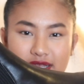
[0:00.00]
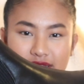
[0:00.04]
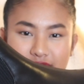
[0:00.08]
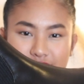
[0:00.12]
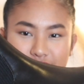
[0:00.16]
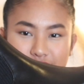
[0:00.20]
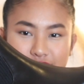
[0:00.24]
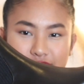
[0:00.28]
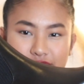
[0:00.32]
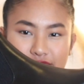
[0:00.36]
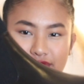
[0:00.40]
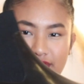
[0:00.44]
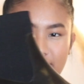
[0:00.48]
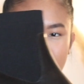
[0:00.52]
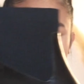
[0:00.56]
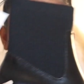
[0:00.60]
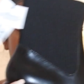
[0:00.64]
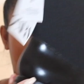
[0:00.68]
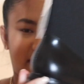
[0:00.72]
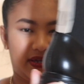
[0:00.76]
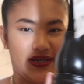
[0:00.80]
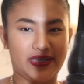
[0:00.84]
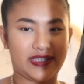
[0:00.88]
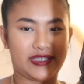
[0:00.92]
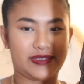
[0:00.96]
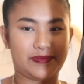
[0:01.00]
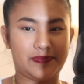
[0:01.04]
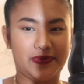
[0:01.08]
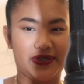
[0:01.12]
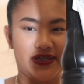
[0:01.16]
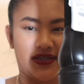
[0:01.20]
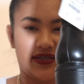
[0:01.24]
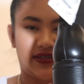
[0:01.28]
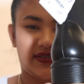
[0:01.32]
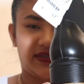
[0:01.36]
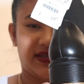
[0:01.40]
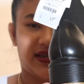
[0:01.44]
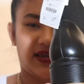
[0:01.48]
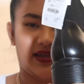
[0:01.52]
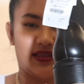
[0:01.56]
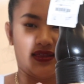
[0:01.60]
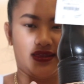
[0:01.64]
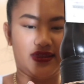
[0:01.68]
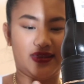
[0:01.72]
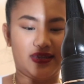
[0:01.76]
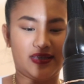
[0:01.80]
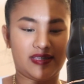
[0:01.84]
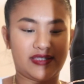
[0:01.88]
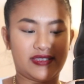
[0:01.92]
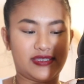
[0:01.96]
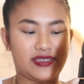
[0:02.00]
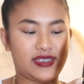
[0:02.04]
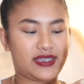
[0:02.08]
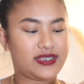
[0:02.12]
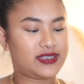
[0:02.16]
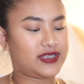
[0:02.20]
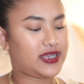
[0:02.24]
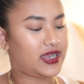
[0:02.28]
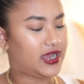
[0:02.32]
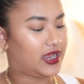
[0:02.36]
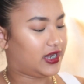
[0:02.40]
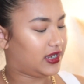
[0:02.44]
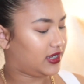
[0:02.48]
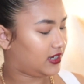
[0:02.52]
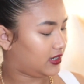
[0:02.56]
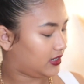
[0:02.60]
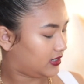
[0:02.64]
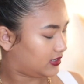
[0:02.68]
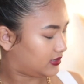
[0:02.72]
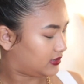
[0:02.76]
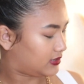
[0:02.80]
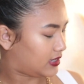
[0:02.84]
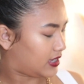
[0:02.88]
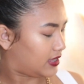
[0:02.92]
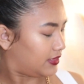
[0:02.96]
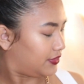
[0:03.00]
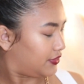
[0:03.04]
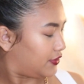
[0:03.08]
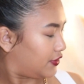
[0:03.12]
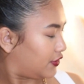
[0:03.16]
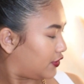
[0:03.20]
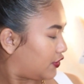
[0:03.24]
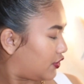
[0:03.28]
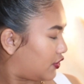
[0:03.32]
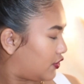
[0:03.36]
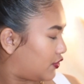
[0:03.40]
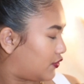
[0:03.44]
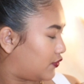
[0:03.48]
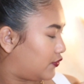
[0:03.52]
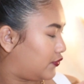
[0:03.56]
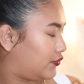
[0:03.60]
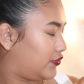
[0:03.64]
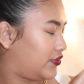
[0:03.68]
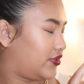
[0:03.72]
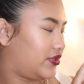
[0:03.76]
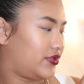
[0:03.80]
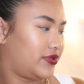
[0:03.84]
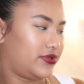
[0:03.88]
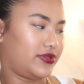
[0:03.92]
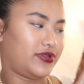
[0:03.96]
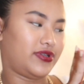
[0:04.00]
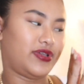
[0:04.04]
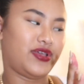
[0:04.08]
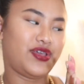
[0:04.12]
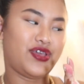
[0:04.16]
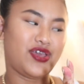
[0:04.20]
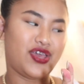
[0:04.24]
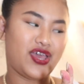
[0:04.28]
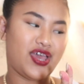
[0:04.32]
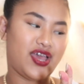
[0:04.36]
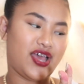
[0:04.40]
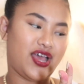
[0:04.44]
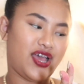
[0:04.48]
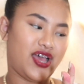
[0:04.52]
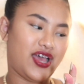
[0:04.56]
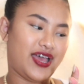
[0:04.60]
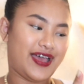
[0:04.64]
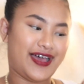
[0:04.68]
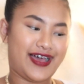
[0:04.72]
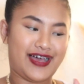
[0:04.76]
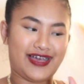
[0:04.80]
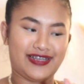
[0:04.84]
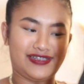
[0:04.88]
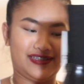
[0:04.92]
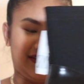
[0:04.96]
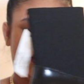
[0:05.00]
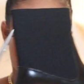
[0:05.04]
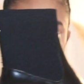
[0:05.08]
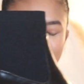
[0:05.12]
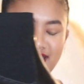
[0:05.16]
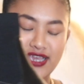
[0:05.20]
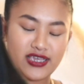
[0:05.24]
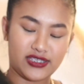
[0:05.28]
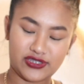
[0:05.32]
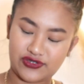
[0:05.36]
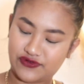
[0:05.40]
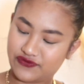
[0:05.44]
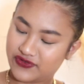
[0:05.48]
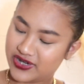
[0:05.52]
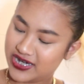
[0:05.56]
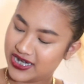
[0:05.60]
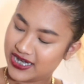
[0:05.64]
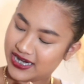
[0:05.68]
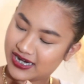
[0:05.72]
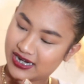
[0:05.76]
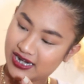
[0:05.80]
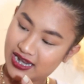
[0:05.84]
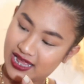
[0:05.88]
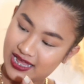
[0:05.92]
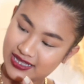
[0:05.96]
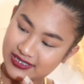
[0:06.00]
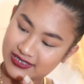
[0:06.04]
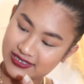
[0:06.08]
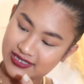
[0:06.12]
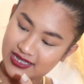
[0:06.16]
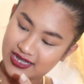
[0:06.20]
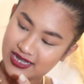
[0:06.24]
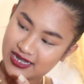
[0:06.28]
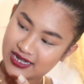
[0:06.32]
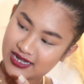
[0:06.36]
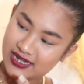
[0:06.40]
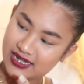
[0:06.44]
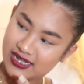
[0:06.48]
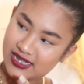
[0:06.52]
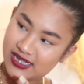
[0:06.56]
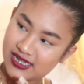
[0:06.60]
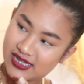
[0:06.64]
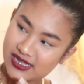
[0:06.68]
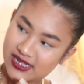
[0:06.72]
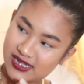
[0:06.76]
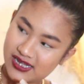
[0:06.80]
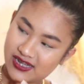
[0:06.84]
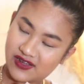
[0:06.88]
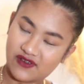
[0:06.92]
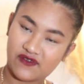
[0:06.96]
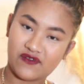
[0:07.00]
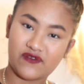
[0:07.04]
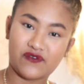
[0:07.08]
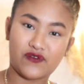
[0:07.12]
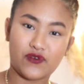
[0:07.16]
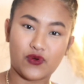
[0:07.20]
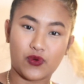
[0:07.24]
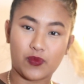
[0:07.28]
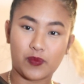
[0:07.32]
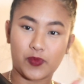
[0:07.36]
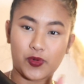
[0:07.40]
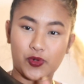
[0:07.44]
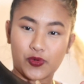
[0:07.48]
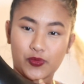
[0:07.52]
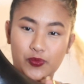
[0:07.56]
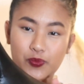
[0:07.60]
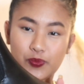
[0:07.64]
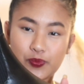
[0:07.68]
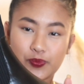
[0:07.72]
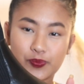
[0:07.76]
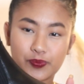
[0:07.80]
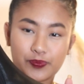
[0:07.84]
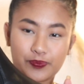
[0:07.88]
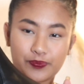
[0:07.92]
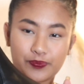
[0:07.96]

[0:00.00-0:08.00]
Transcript: I got them is because of this detailing. It's like the gold. I just think it's really classic, formal.